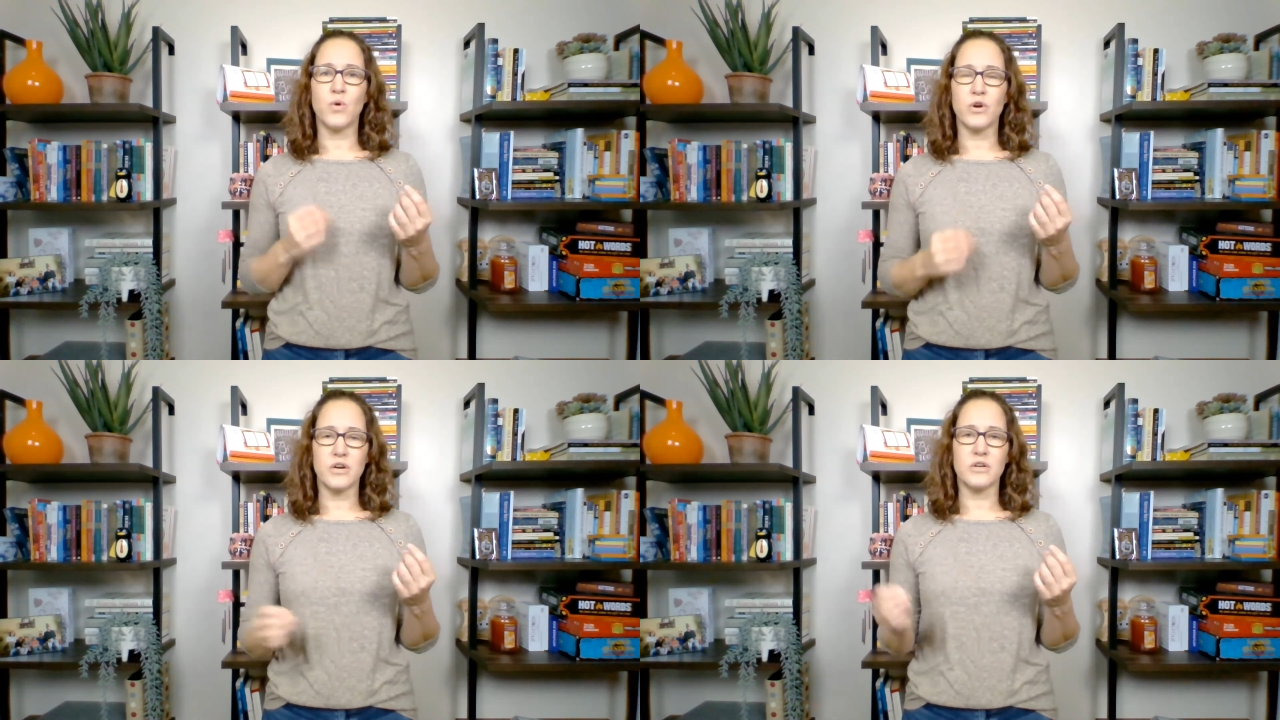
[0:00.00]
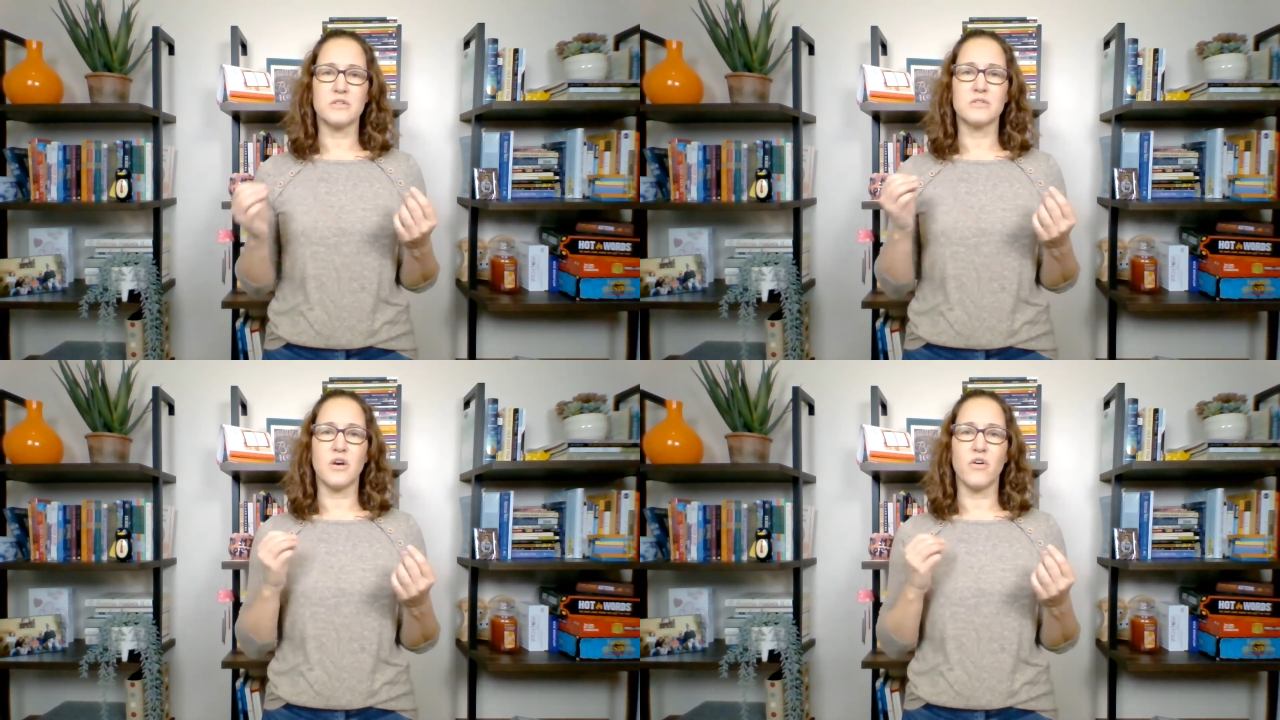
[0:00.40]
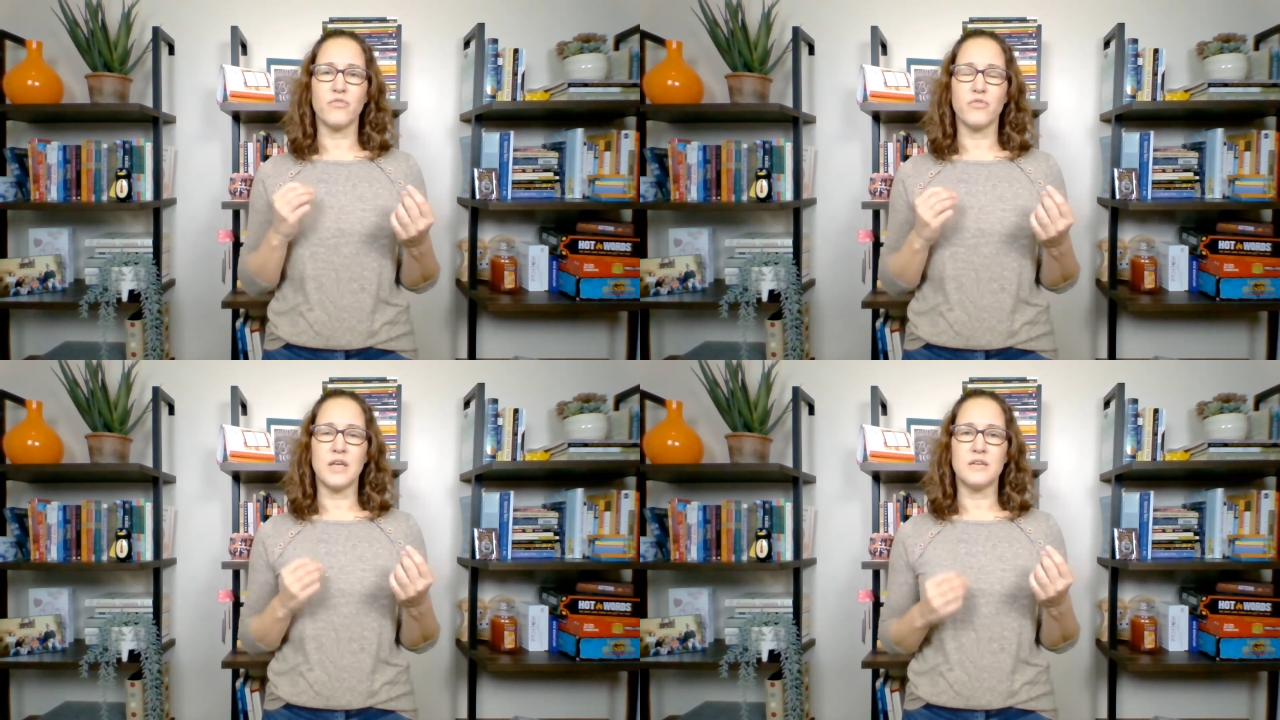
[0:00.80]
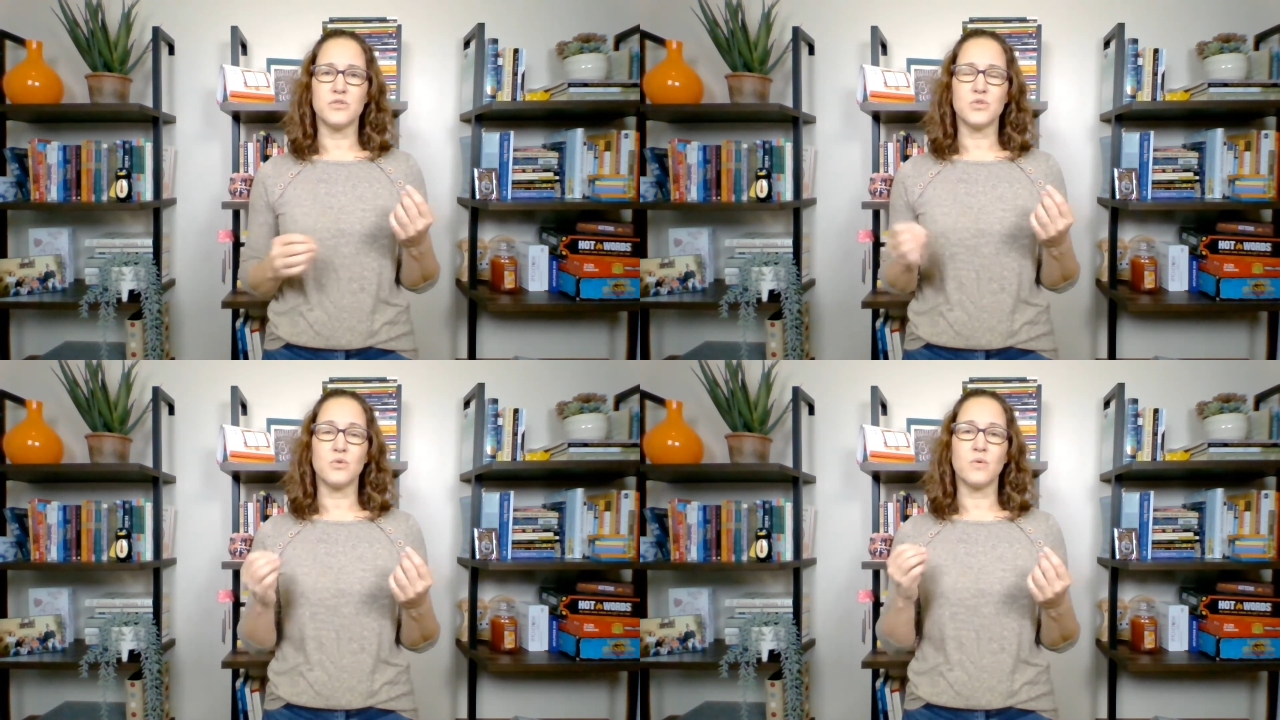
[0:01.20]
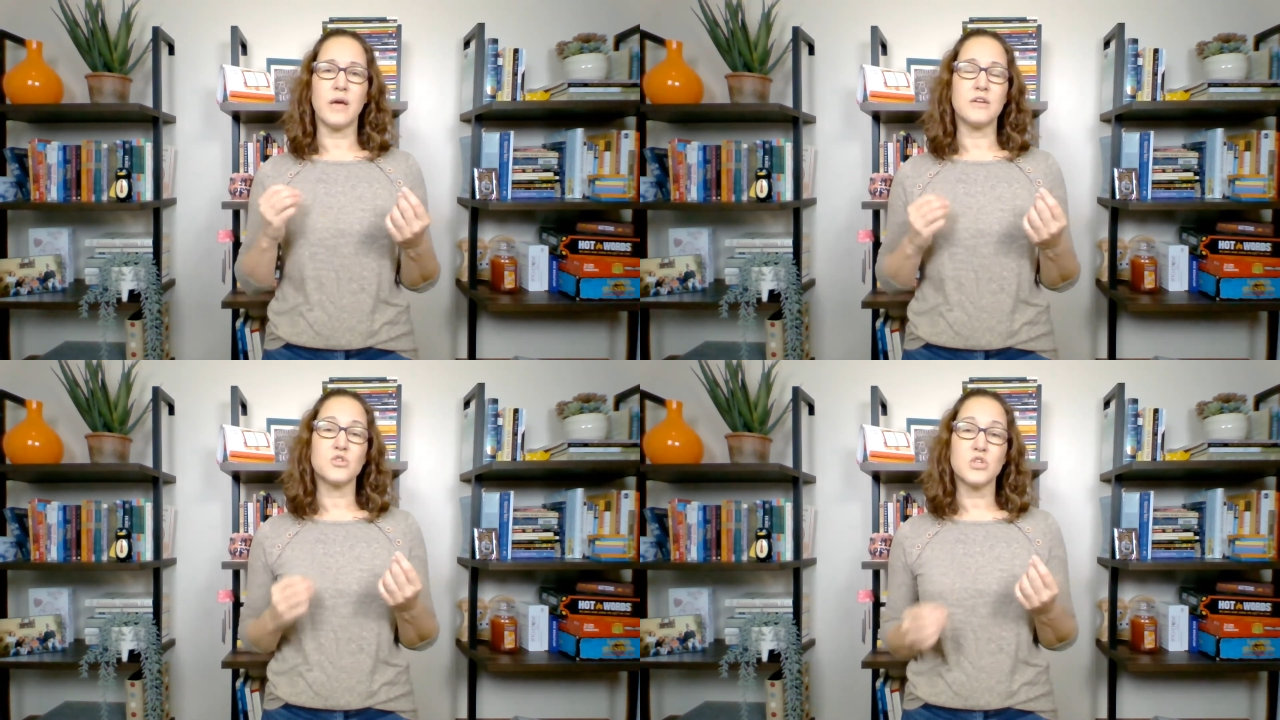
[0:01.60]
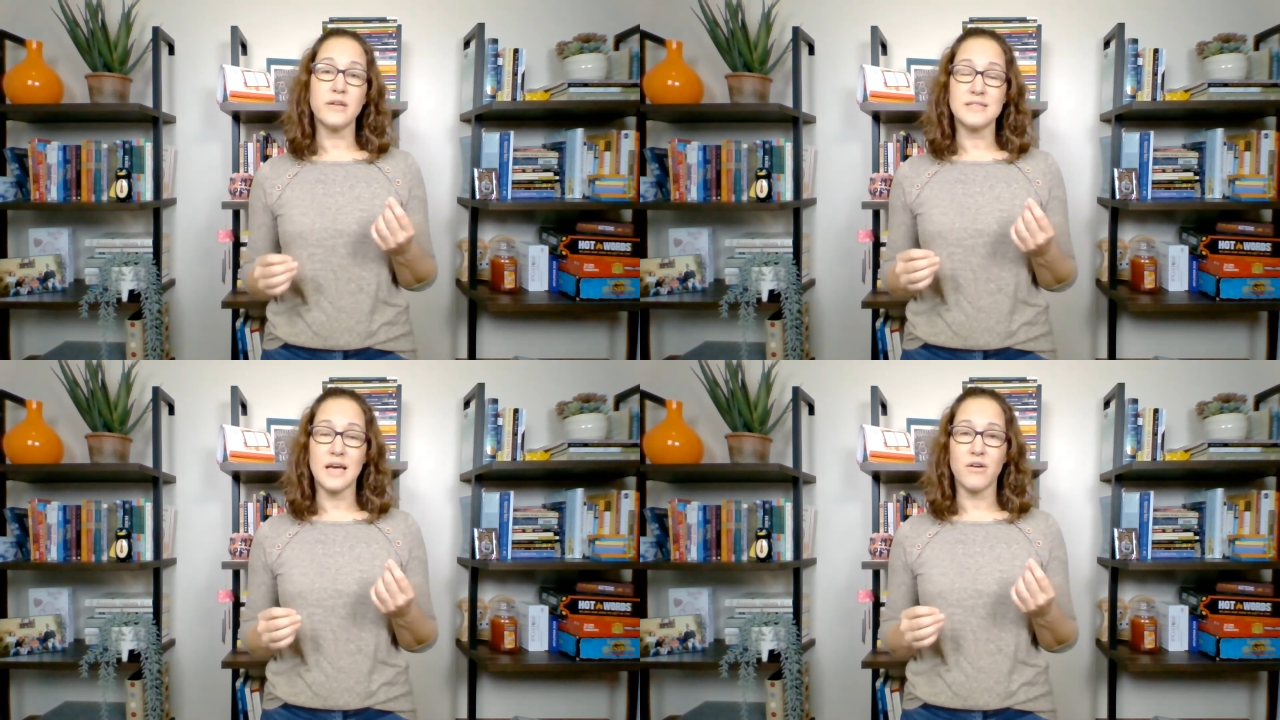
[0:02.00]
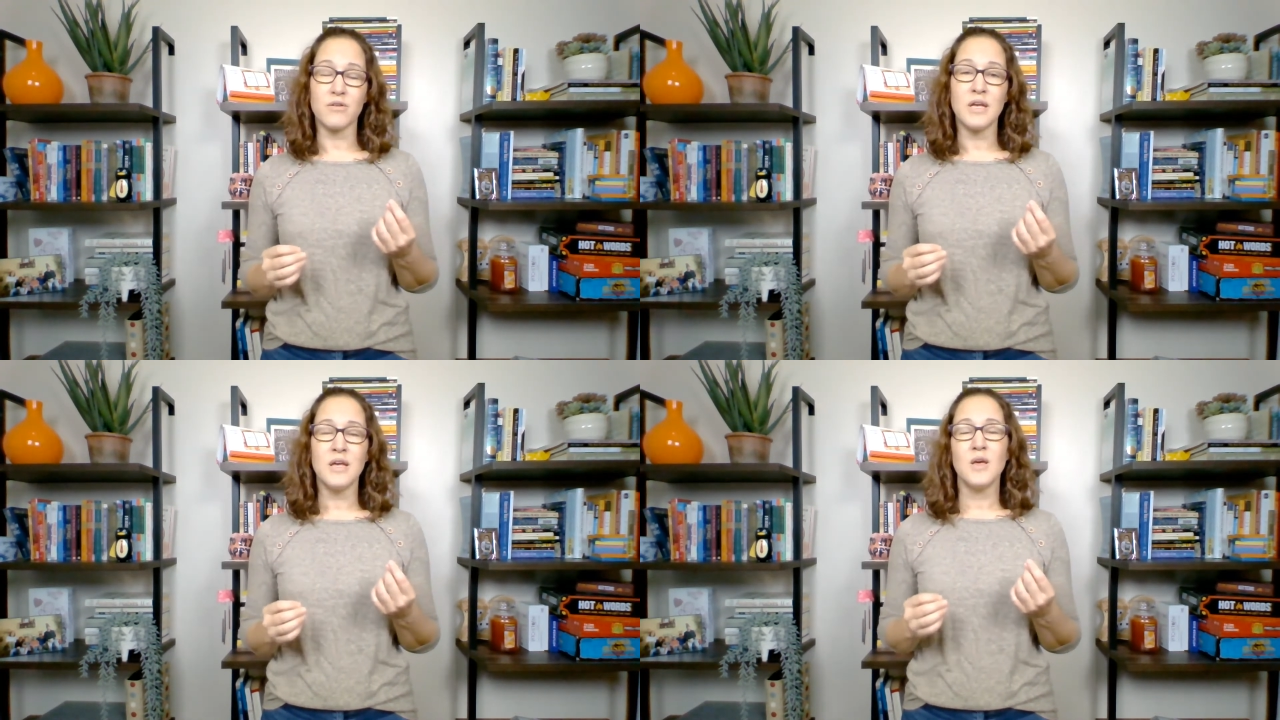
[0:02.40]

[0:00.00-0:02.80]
work herself into a shutdown,